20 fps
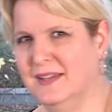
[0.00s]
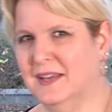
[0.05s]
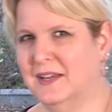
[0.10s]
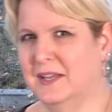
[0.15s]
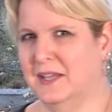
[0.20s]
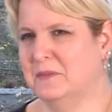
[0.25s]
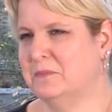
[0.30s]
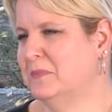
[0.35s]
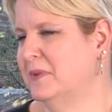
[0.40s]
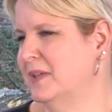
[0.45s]
And
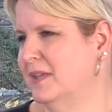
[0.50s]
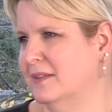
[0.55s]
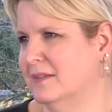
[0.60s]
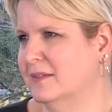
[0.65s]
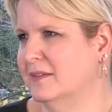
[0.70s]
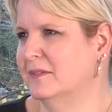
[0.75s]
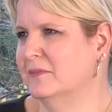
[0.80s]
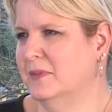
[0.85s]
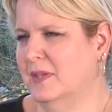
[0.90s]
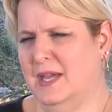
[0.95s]

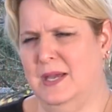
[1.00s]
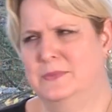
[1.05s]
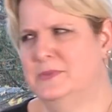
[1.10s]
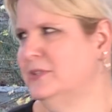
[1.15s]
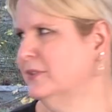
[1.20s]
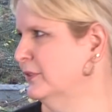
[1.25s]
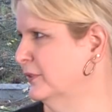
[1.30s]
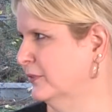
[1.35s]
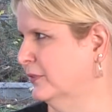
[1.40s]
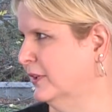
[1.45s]

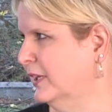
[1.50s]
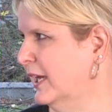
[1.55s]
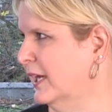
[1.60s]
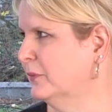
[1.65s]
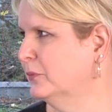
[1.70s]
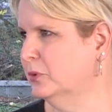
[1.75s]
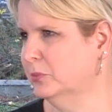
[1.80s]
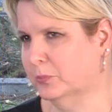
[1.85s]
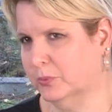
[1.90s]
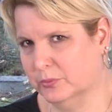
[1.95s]

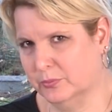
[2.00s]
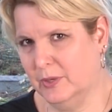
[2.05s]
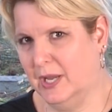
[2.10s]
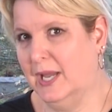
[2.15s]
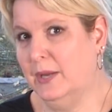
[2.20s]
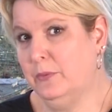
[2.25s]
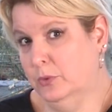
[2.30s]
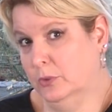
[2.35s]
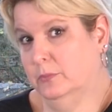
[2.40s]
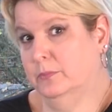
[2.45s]

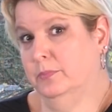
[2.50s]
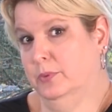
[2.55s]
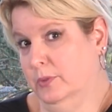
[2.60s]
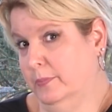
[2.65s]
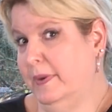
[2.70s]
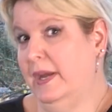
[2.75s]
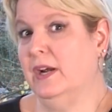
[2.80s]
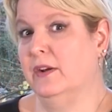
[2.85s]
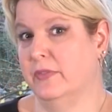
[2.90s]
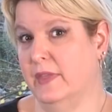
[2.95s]
I will
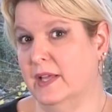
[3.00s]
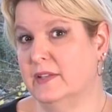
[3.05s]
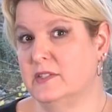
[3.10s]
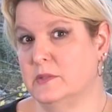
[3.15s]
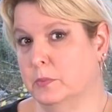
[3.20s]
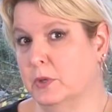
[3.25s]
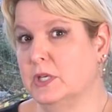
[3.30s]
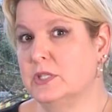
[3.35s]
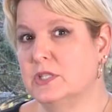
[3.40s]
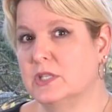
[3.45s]
prepare that
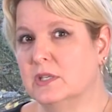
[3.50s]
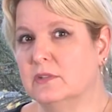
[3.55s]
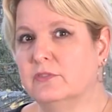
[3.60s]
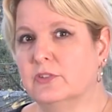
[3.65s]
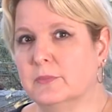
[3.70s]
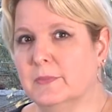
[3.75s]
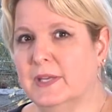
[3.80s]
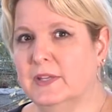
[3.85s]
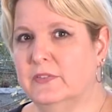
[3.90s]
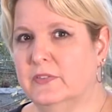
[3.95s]
spreadsheet
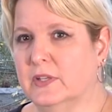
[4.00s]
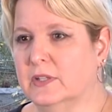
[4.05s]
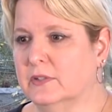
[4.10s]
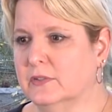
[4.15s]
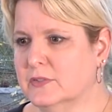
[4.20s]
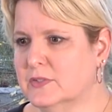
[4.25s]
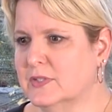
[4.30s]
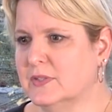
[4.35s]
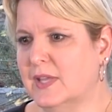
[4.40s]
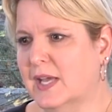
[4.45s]
for my
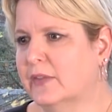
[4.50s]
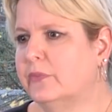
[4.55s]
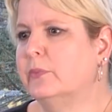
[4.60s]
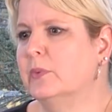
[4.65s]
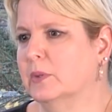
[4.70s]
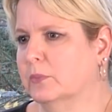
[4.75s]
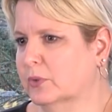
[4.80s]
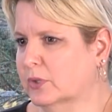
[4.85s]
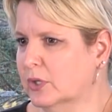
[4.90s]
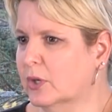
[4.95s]
sellers, and that's
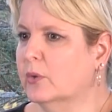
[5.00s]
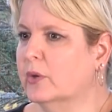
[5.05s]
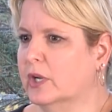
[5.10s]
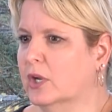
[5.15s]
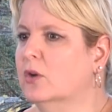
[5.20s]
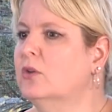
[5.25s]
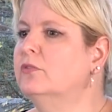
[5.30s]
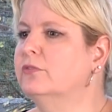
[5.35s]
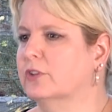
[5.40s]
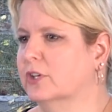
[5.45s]
what we're going
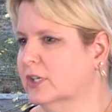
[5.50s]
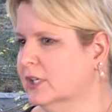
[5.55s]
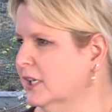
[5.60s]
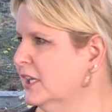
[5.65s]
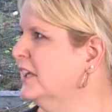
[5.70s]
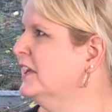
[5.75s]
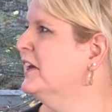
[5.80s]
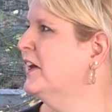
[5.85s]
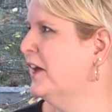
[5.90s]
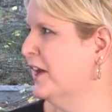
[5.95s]
over
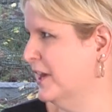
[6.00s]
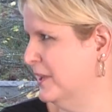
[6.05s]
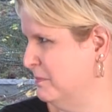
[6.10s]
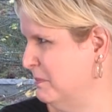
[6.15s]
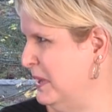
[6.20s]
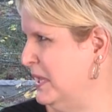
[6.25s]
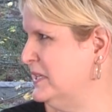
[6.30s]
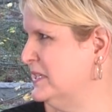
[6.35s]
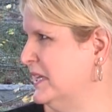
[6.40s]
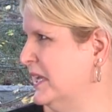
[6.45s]
on
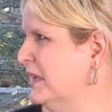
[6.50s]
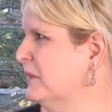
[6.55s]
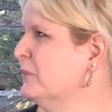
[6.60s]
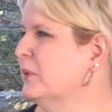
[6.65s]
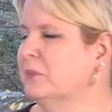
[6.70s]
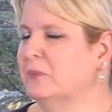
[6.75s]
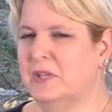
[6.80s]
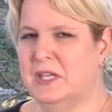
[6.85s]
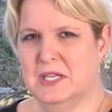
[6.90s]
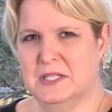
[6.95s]
Monday
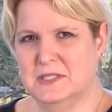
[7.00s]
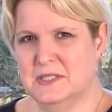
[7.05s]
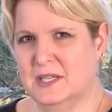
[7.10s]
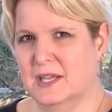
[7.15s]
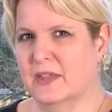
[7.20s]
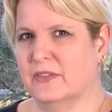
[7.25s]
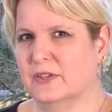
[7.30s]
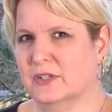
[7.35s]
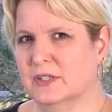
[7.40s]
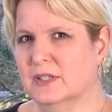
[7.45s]
when we get
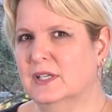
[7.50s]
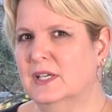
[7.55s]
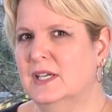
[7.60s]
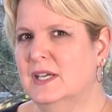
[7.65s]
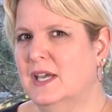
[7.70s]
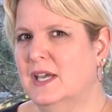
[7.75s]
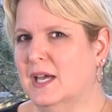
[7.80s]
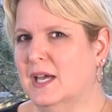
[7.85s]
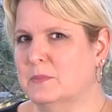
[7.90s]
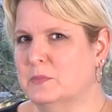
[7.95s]
together
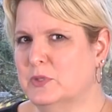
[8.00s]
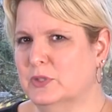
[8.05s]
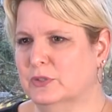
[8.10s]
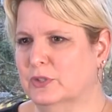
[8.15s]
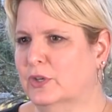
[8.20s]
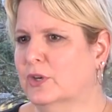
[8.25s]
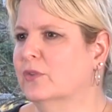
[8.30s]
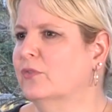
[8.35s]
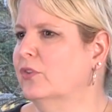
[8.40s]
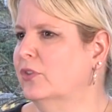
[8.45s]
to
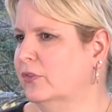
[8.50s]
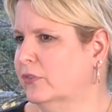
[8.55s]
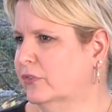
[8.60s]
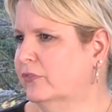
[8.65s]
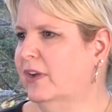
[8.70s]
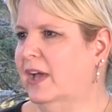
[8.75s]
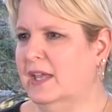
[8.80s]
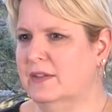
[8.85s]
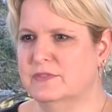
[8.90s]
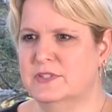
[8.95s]
look over those
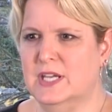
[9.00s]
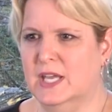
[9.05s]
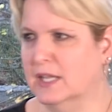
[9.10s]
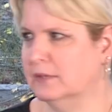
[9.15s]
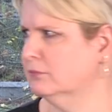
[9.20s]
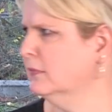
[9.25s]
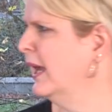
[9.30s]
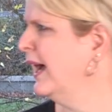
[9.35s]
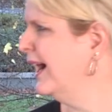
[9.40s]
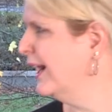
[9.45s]
5,
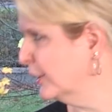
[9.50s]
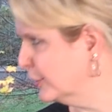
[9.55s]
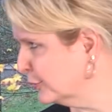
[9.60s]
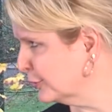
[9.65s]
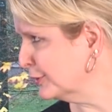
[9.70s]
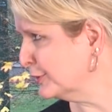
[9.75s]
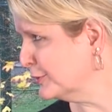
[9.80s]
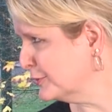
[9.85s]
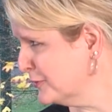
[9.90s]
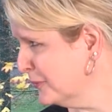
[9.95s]
10,
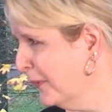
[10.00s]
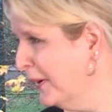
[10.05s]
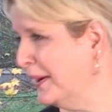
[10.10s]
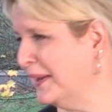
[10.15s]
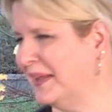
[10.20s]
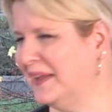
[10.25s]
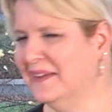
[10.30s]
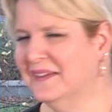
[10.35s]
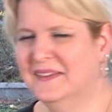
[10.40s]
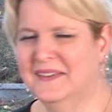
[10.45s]

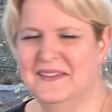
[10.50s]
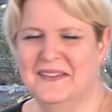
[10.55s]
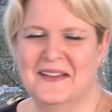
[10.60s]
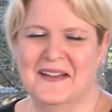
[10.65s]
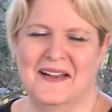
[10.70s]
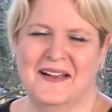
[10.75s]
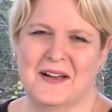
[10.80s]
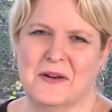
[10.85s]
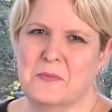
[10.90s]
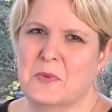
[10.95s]
120
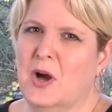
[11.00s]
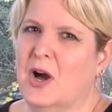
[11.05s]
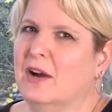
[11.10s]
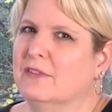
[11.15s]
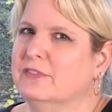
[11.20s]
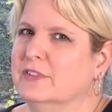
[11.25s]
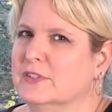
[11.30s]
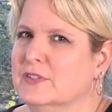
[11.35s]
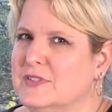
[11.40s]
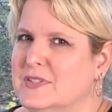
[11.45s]

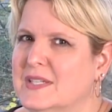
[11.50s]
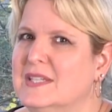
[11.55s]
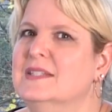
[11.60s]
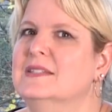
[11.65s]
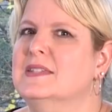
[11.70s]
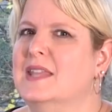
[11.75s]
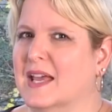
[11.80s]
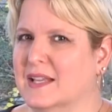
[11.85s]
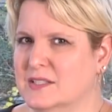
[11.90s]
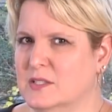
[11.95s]
offers.
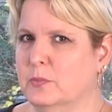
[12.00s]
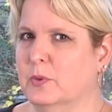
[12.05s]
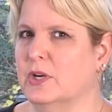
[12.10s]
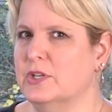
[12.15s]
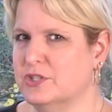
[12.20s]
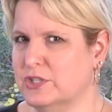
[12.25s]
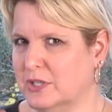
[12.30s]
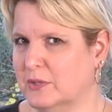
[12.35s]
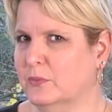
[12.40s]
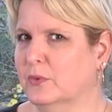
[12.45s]
Is that
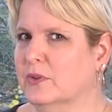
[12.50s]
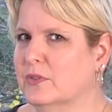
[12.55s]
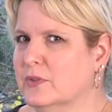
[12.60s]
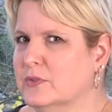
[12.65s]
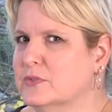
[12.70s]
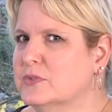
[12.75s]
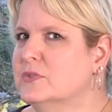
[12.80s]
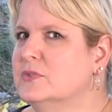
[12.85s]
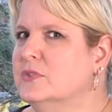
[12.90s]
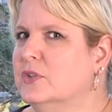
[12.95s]
spreadsheet where
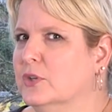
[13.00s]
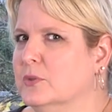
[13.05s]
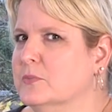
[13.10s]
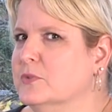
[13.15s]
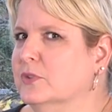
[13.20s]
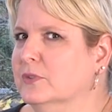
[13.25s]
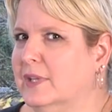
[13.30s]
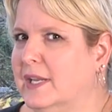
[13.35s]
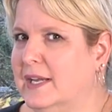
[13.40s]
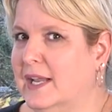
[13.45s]
those
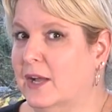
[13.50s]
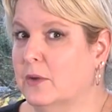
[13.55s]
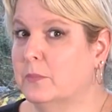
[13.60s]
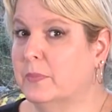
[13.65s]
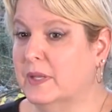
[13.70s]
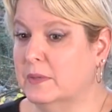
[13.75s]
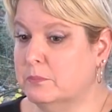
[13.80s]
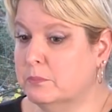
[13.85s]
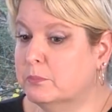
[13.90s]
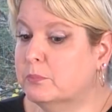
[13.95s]
terms are laid out?
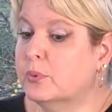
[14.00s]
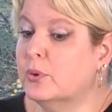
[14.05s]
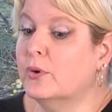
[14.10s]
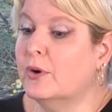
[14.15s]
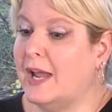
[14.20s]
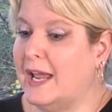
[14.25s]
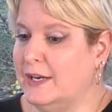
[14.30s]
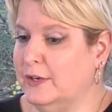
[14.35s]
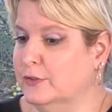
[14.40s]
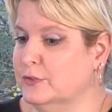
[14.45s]
But
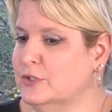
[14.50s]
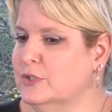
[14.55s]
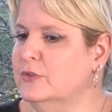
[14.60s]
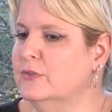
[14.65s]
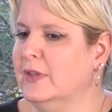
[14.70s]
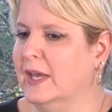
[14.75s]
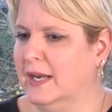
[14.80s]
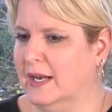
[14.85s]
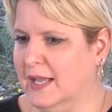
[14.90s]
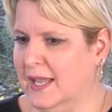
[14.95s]
prior
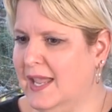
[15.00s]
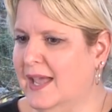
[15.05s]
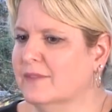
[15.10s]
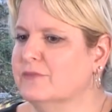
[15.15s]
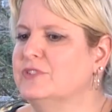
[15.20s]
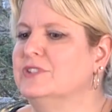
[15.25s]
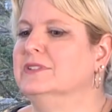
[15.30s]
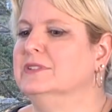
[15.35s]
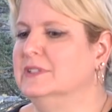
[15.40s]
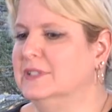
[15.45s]
to that, I
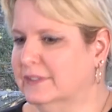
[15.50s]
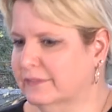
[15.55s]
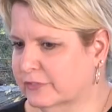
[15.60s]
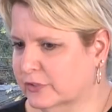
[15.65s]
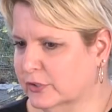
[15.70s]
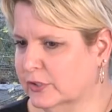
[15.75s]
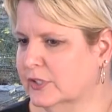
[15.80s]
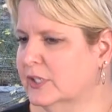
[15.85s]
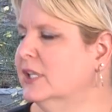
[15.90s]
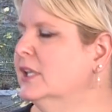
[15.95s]
have
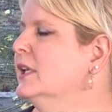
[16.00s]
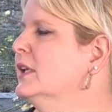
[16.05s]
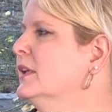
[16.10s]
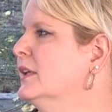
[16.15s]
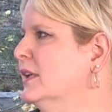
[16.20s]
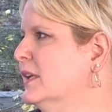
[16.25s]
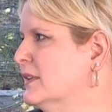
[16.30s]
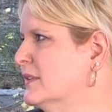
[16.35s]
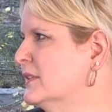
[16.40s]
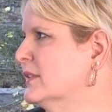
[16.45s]
delivered
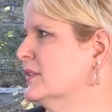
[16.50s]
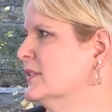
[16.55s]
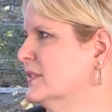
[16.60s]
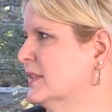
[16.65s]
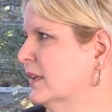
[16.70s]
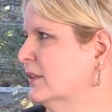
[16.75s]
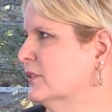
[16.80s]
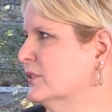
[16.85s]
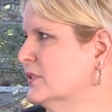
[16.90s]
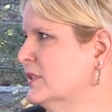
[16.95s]
into the
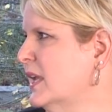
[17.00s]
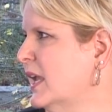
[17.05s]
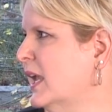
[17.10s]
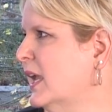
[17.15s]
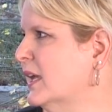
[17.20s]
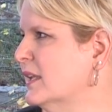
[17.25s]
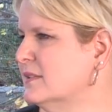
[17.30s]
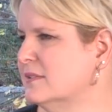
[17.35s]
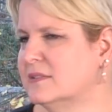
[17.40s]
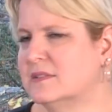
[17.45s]
seller's
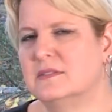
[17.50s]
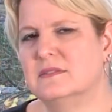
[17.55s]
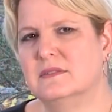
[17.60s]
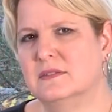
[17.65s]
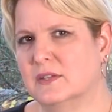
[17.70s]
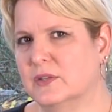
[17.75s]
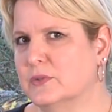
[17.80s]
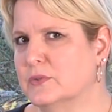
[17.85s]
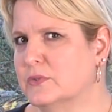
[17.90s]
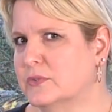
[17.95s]
hands
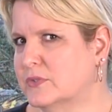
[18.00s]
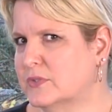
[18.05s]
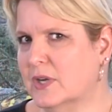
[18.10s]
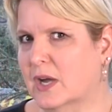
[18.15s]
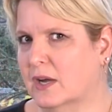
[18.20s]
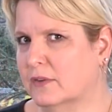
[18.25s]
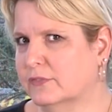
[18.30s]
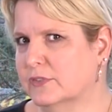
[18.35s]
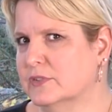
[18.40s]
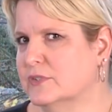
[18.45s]
those
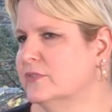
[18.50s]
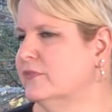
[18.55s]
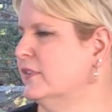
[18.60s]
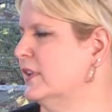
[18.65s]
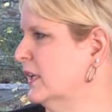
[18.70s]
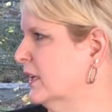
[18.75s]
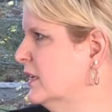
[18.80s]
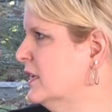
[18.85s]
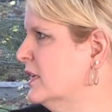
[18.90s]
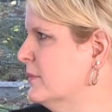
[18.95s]
offers
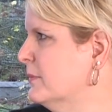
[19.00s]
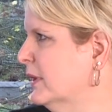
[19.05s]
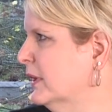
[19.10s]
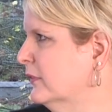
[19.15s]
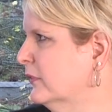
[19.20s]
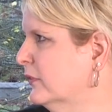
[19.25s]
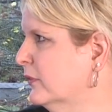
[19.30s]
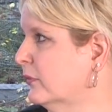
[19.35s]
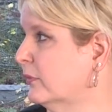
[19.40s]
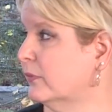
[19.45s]
via email.
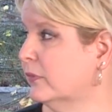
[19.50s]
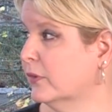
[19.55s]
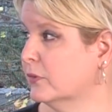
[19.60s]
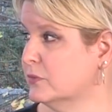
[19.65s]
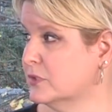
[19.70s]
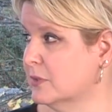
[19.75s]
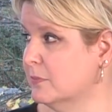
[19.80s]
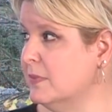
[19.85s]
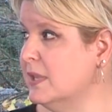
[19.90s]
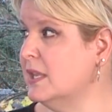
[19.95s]
So
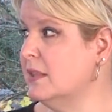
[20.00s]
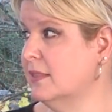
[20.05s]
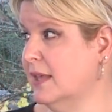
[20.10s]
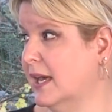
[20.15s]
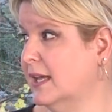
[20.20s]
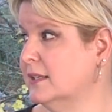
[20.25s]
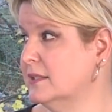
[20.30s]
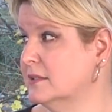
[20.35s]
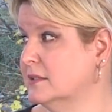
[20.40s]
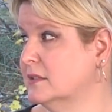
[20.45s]
to me,
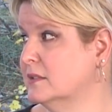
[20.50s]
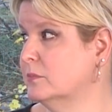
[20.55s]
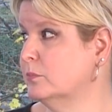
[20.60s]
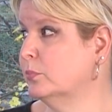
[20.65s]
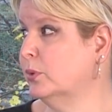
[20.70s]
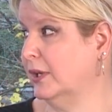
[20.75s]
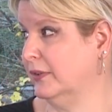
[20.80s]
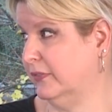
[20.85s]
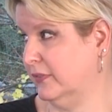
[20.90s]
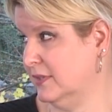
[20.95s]
that is
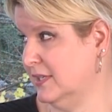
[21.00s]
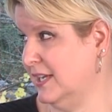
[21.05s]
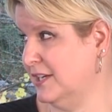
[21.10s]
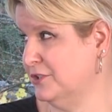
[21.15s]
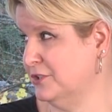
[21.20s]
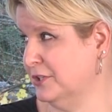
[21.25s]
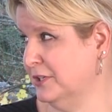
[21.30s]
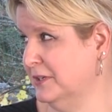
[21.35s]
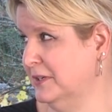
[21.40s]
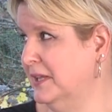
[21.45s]

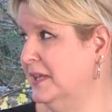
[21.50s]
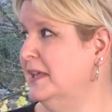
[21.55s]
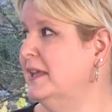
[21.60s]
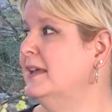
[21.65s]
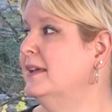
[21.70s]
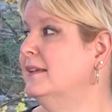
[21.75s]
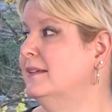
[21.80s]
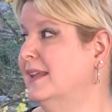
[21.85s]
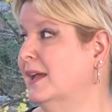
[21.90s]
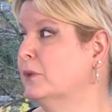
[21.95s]
presentation.
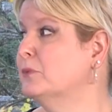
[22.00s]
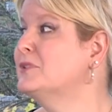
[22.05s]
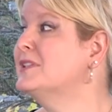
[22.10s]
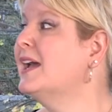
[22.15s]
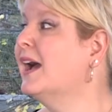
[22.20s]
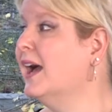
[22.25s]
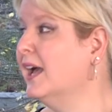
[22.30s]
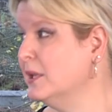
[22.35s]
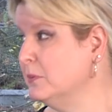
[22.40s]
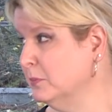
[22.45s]
Now,
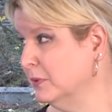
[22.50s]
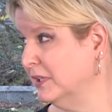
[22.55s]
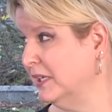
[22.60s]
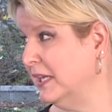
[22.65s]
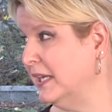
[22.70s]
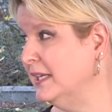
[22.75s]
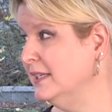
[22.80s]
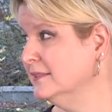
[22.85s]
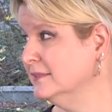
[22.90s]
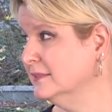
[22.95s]

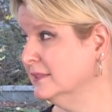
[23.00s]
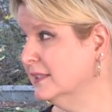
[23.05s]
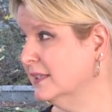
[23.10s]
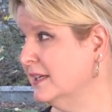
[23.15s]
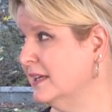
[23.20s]
timely,